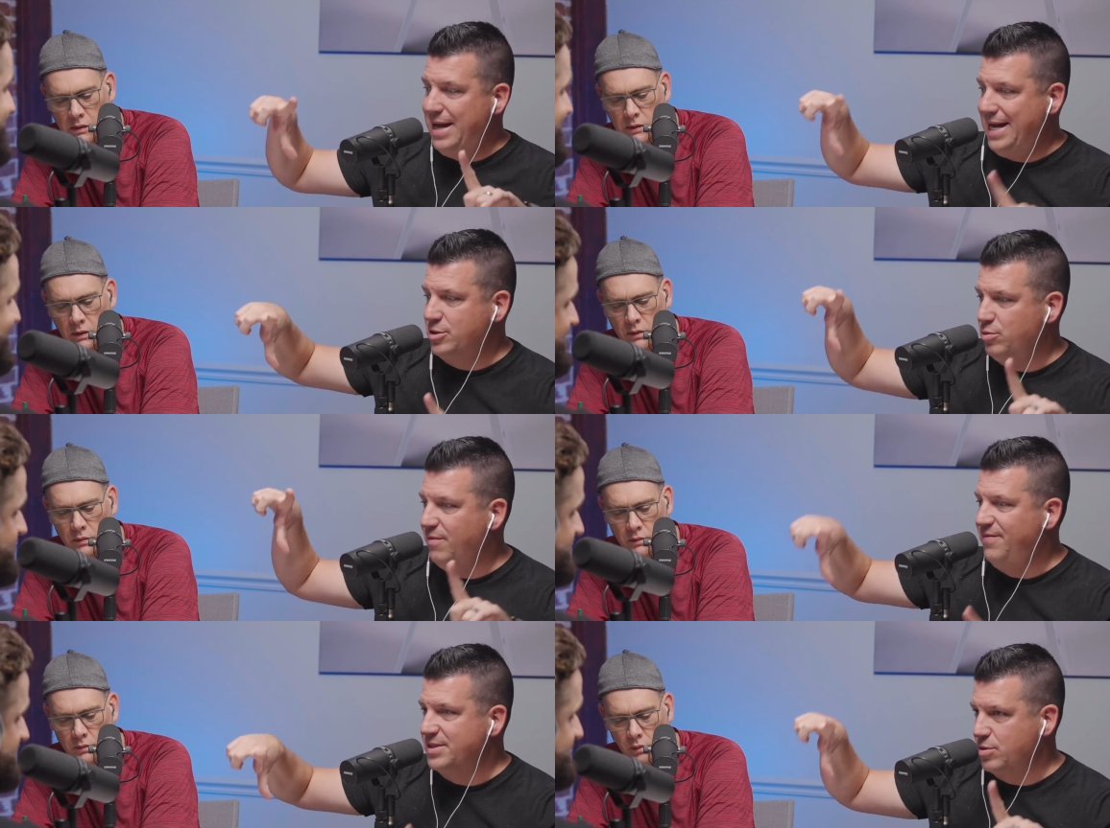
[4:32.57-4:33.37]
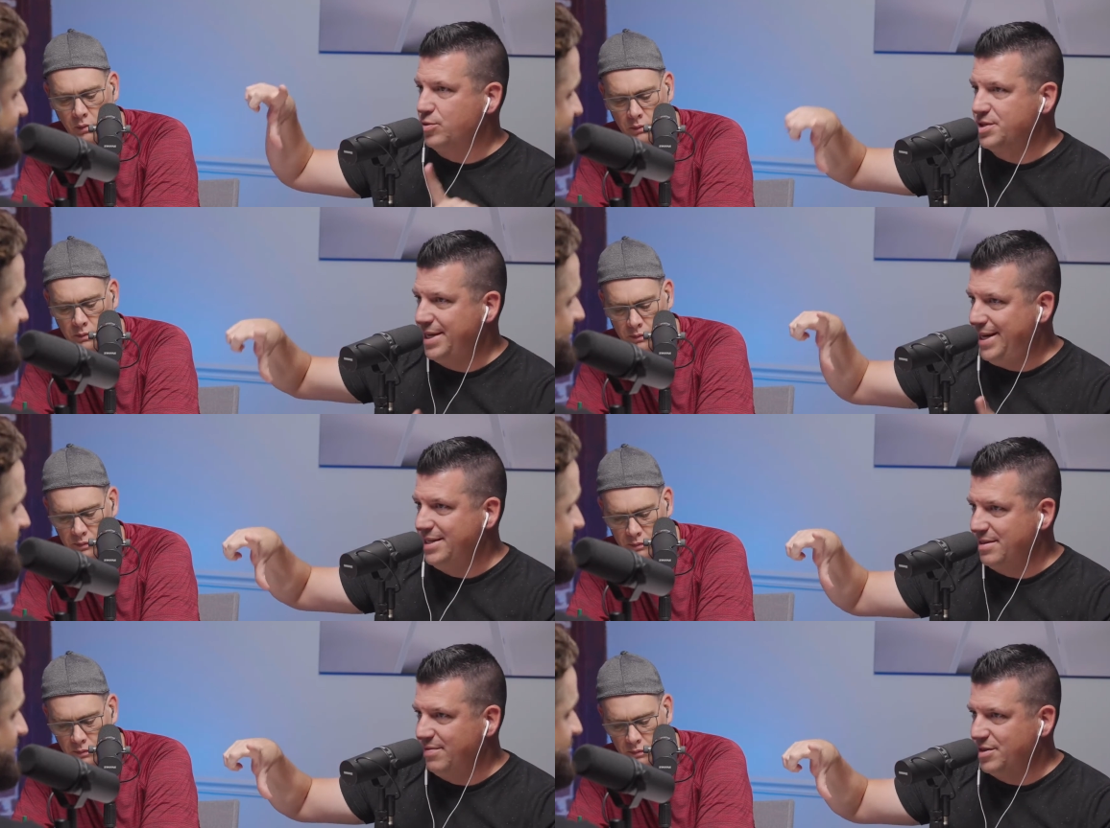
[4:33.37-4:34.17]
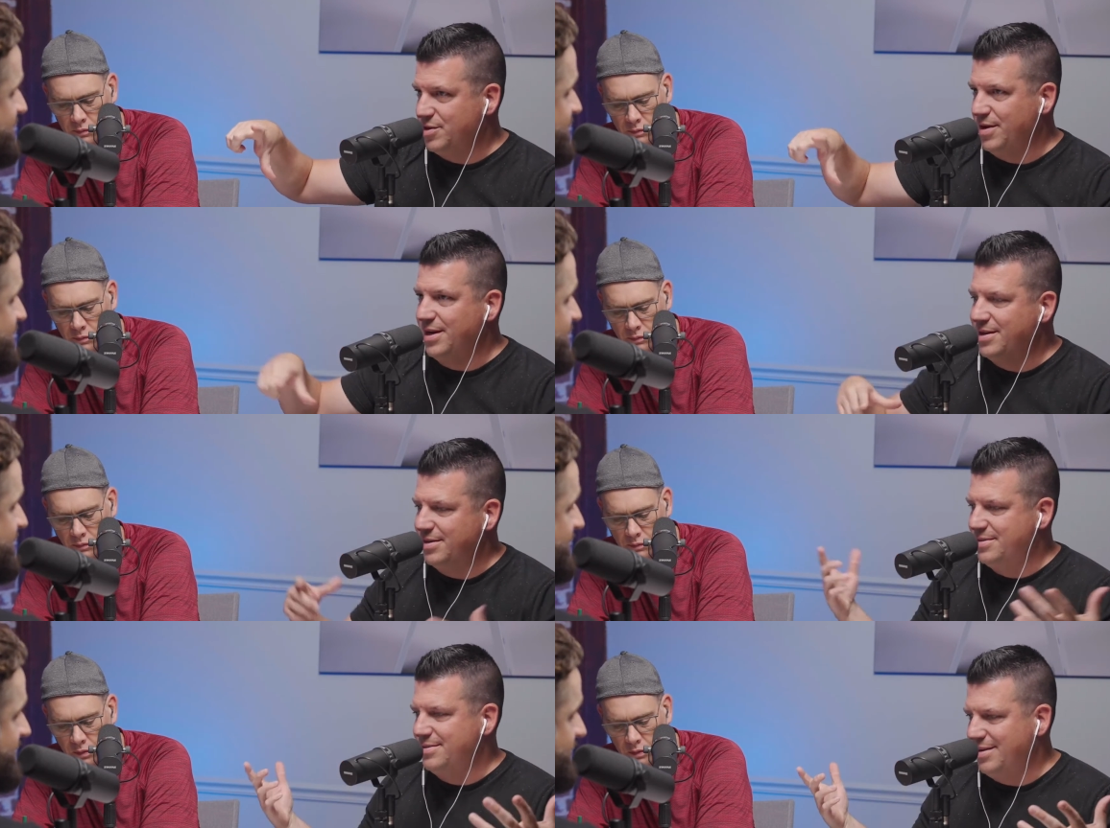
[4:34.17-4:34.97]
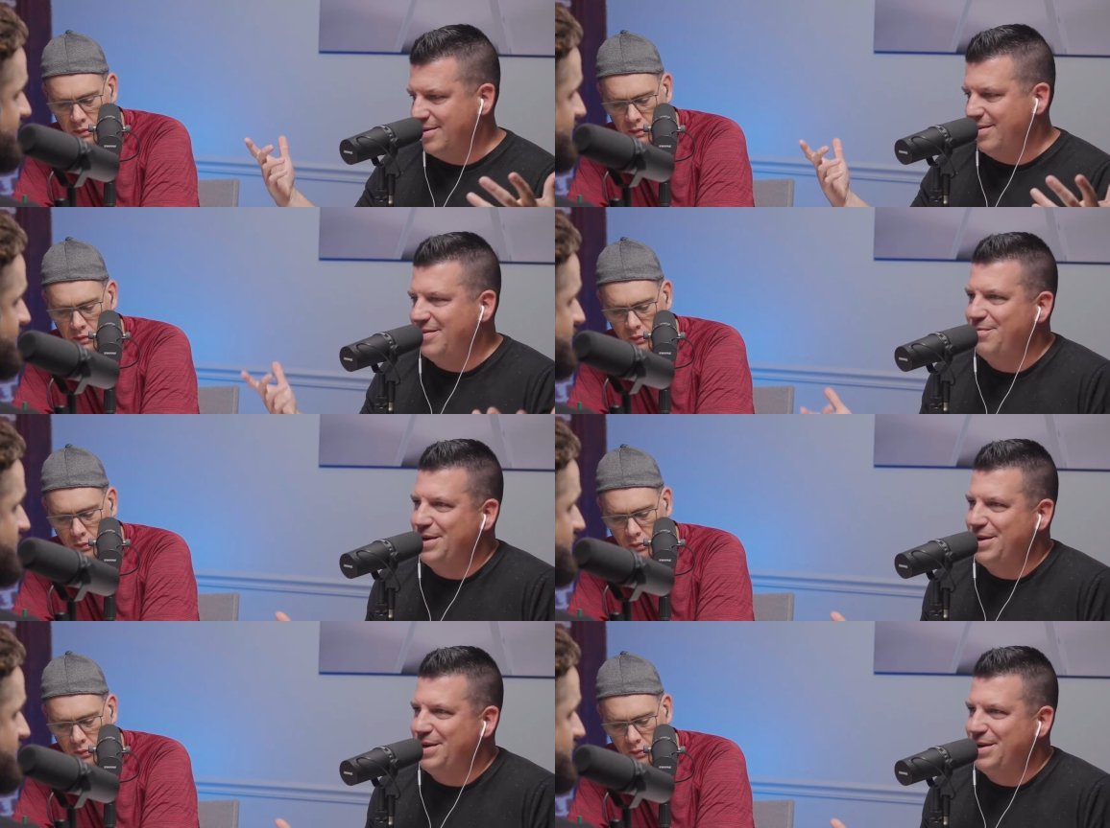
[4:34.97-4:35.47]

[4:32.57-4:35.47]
Speaker 1: actual sure. physical size of the screen because I don't have enough